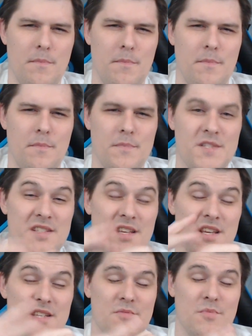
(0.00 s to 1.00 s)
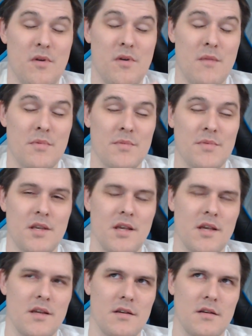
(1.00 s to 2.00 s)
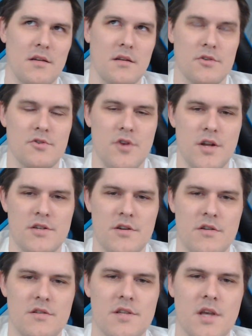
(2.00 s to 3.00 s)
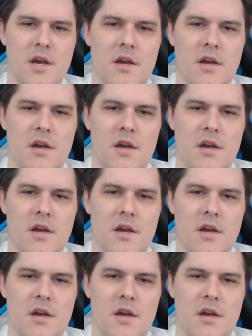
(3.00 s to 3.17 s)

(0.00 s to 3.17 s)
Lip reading: Siege probably in Trenchers,